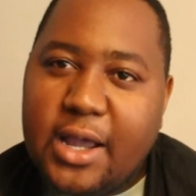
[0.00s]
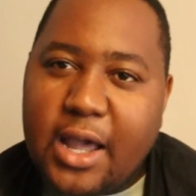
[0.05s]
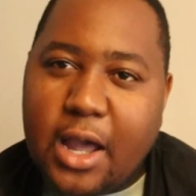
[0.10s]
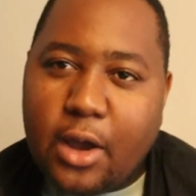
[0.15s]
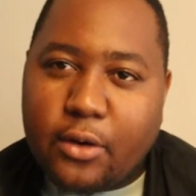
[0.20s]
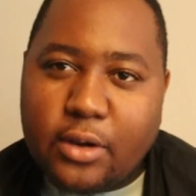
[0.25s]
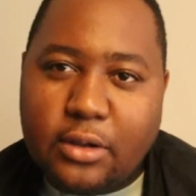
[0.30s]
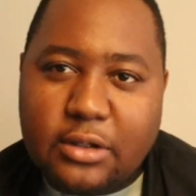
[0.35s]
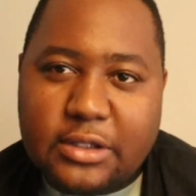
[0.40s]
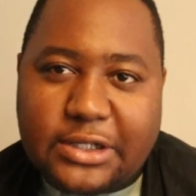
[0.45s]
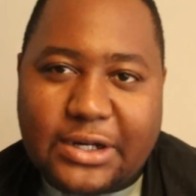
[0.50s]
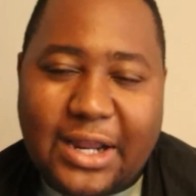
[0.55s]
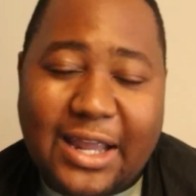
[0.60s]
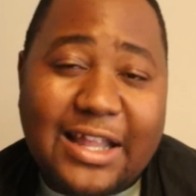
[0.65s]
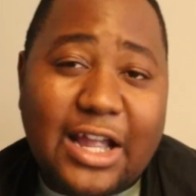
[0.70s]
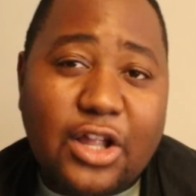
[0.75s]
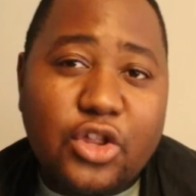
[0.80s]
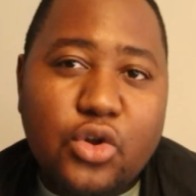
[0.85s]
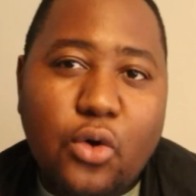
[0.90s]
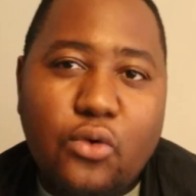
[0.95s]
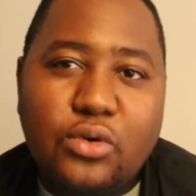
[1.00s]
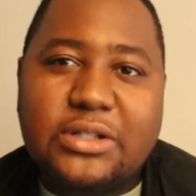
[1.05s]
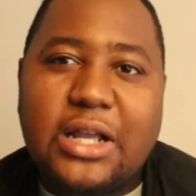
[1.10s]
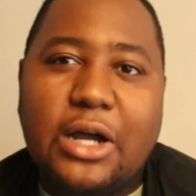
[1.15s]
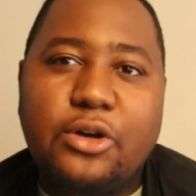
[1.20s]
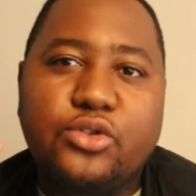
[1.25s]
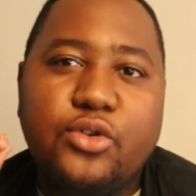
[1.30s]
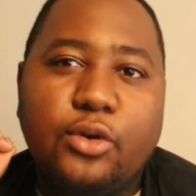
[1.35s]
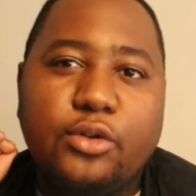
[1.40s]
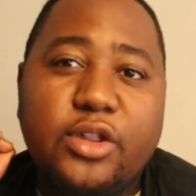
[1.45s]
A real trader knows
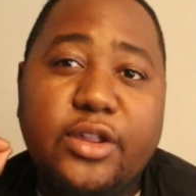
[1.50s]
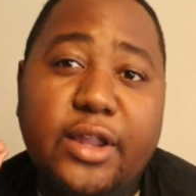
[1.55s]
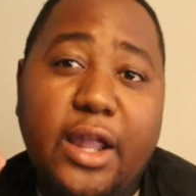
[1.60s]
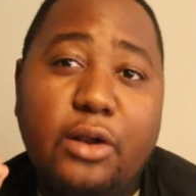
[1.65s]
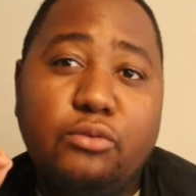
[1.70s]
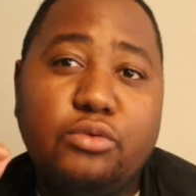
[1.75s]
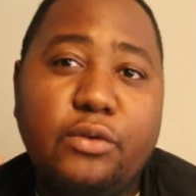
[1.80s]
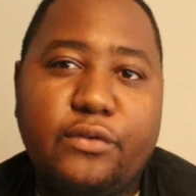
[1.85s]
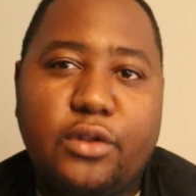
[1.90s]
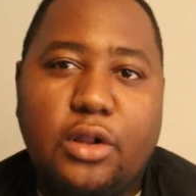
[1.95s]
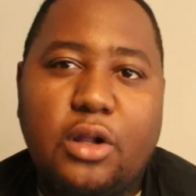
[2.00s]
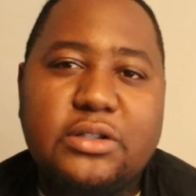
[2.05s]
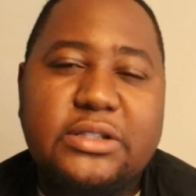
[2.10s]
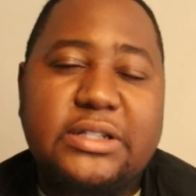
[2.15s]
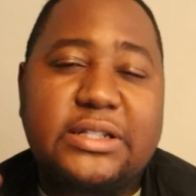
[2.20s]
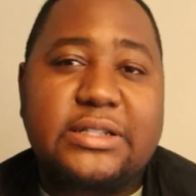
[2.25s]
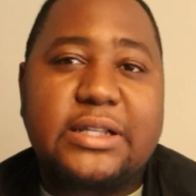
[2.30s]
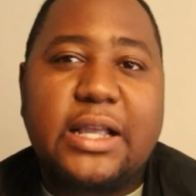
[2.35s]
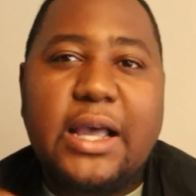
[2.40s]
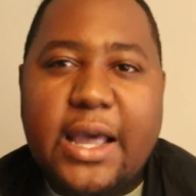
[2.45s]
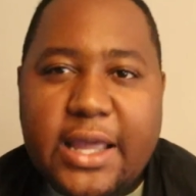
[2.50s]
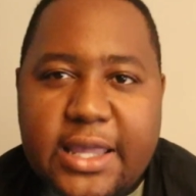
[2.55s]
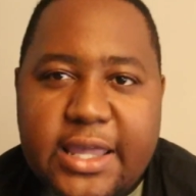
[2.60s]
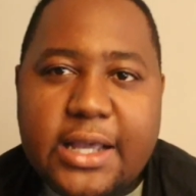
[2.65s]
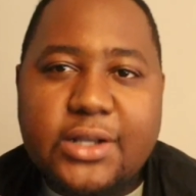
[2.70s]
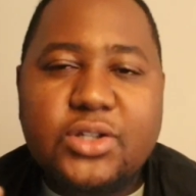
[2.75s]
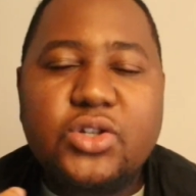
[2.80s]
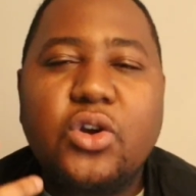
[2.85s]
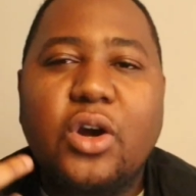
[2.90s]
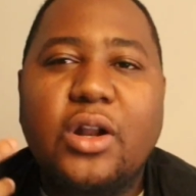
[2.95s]
how to deal with losses.
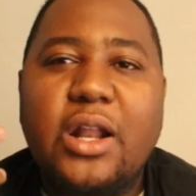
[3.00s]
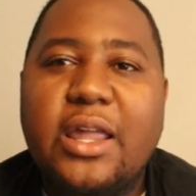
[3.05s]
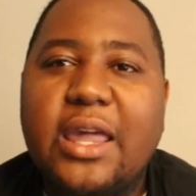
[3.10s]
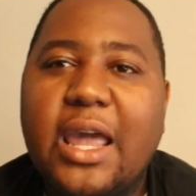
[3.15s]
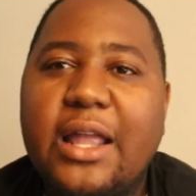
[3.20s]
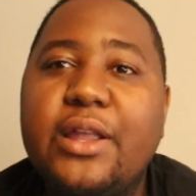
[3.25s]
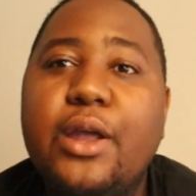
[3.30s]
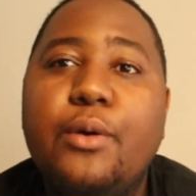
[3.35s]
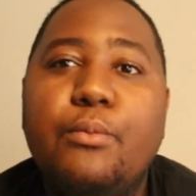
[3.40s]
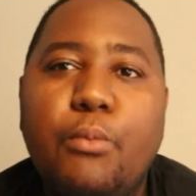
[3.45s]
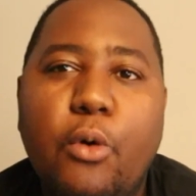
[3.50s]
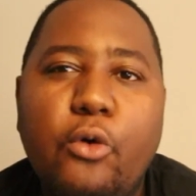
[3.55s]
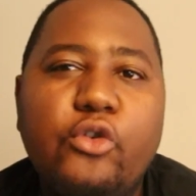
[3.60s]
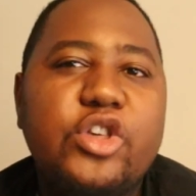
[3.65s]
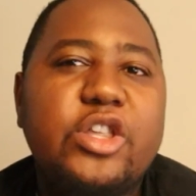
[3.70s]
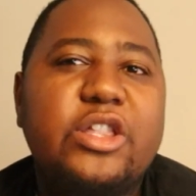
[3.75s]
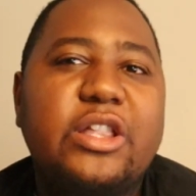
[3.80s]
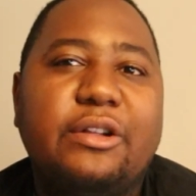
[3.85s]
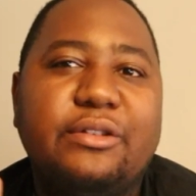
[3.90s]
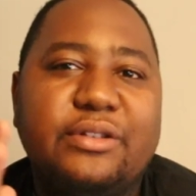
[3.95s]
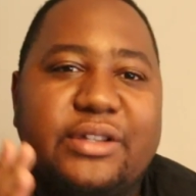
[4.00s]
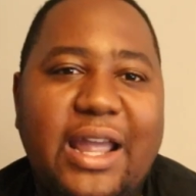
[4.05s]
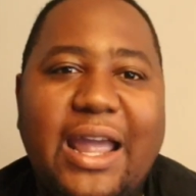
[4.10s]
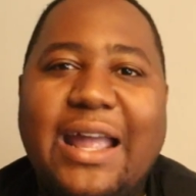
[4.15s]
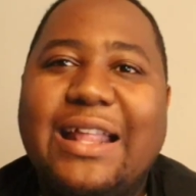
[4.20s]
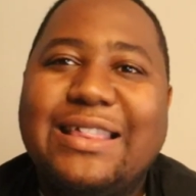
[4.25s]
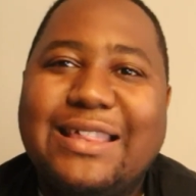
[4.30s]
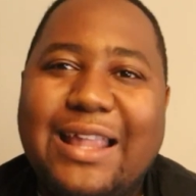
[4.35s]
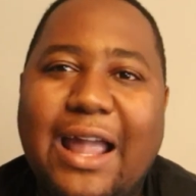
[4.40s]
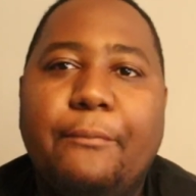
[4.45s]
Yes, you're gonna get emotional
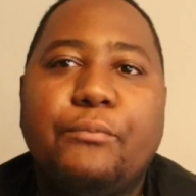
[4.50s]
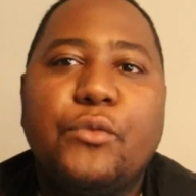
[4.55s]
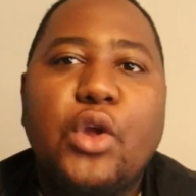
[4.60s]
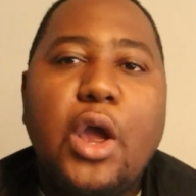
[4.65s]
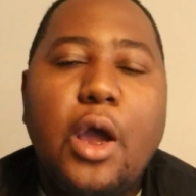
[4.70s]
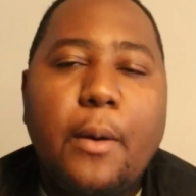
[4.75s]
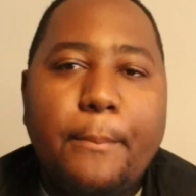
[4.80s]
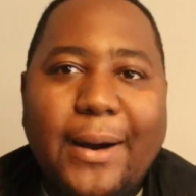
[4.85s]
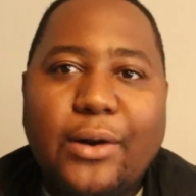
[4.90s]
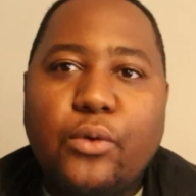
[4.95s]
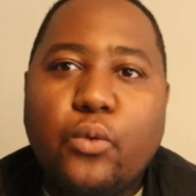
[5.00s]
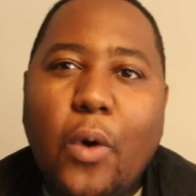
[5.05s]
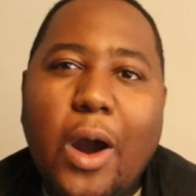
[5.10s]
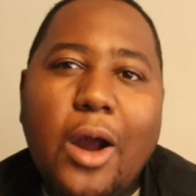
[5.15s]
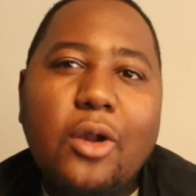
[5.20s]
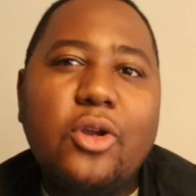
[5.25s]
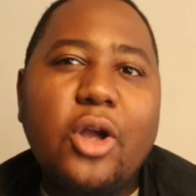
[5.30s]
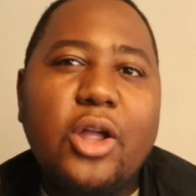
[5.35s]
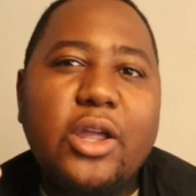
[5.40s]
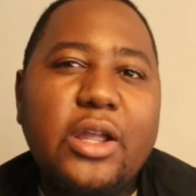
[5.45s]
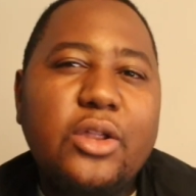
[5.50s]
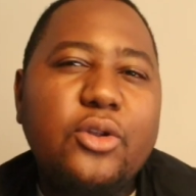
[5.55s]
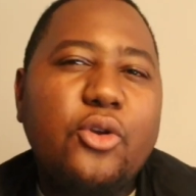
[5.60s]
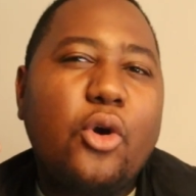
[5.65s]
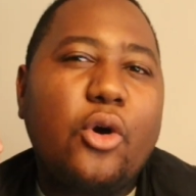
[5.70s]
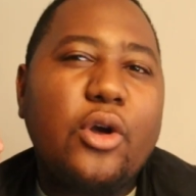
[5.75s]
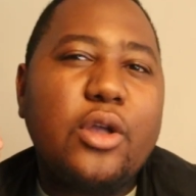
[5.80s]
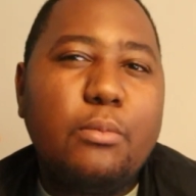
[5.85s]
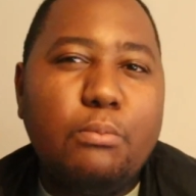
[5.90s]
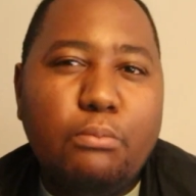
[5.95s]
there and there, but while you're in
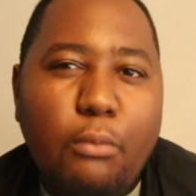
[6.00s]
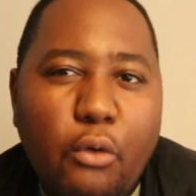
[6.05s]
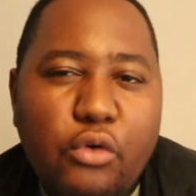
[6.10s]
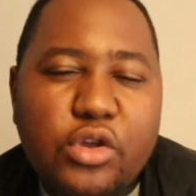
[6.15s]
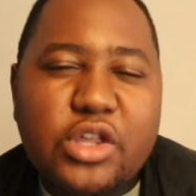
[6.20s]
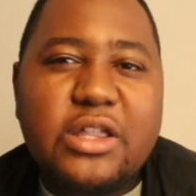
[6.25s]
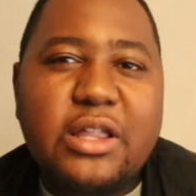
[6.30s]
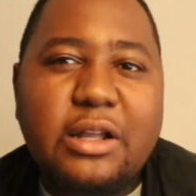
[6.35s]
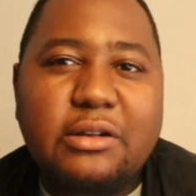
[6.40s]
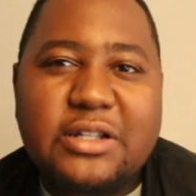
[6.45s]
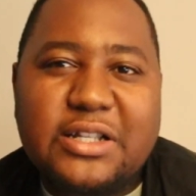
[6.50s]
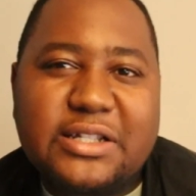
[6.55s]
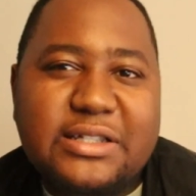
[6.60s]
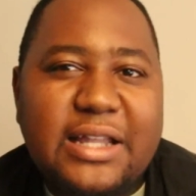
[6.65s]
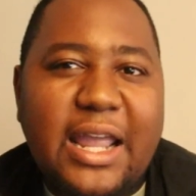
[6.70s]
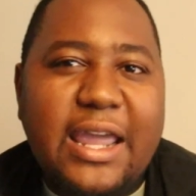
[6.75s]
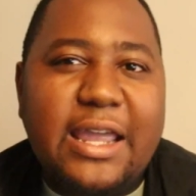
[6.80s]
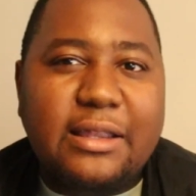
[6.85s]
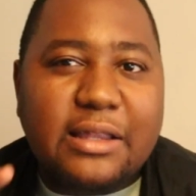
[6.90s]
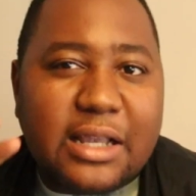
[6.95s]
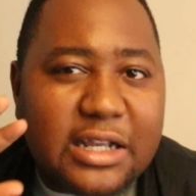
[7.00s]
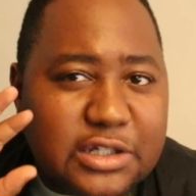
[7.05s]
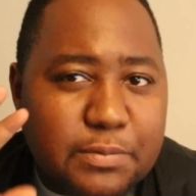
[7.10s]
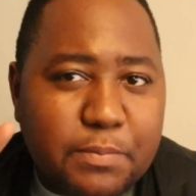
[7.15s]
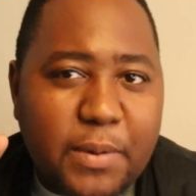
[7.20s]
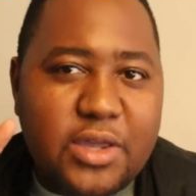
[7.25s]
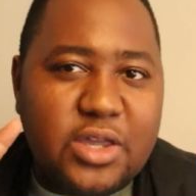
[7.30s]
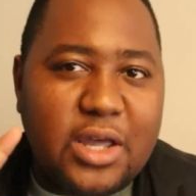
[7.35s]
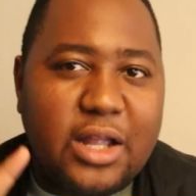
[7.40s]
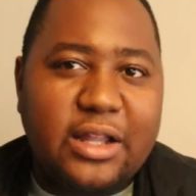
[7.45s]
your emotional state,
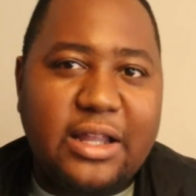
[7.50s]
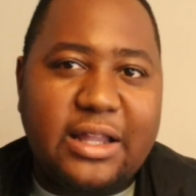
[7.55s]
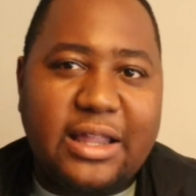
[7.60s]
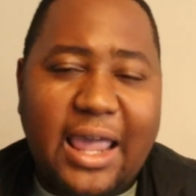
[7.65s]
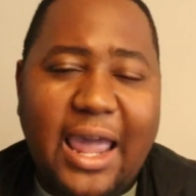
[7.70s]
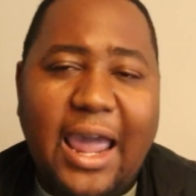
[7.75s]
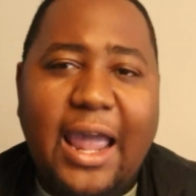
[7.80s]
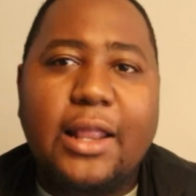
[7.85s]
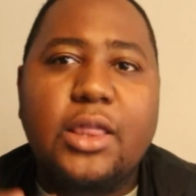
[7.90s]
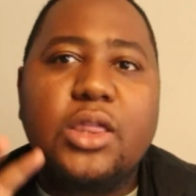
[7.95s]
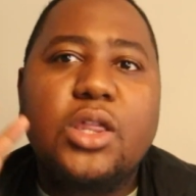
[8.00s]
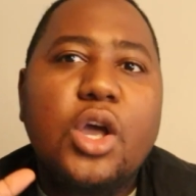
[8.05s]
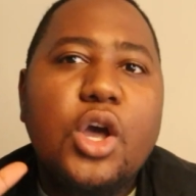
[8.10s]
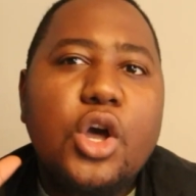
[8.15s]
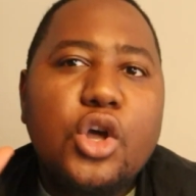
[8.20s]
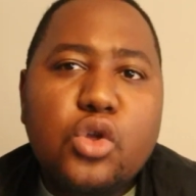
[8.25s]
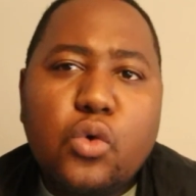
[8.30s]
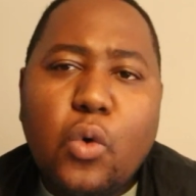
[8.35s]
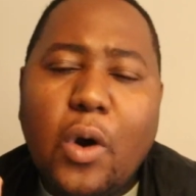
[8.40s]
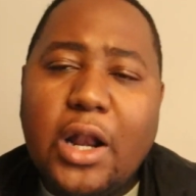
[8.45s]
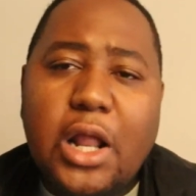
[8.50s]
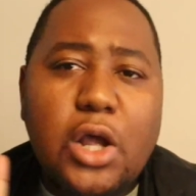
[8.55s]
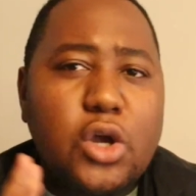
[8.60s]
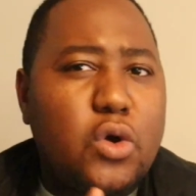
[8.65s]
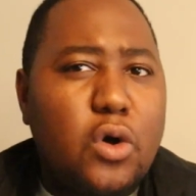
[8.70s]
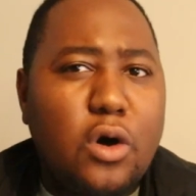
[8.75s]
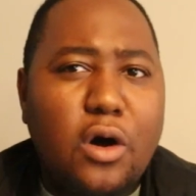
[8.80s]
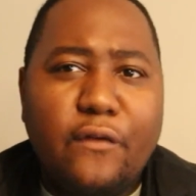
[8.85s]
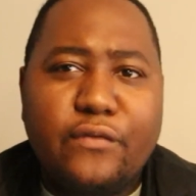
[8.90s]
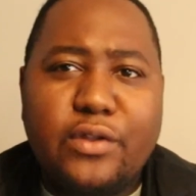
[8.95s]
especially then, you wanna
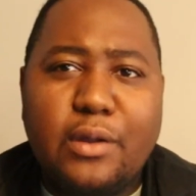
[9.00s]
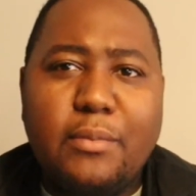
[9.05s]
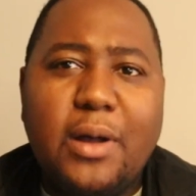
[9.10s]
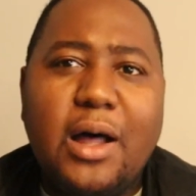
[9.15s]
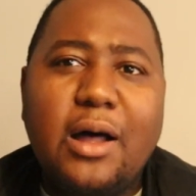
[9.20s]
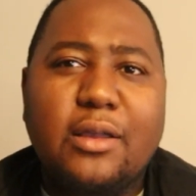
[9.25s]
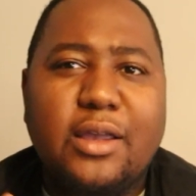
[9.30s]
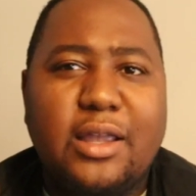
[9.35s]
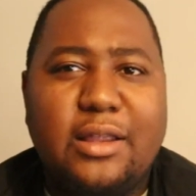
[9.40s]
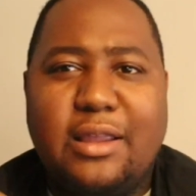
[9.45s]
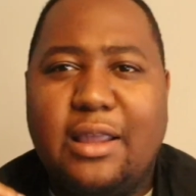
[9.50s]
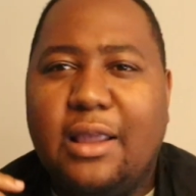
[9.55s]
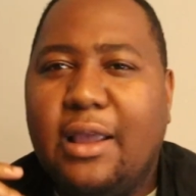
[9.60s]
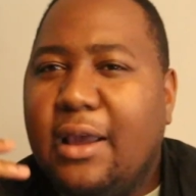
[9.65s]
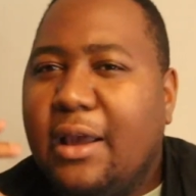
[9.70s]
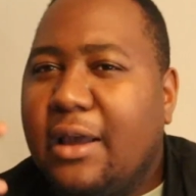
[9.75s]
go off the market,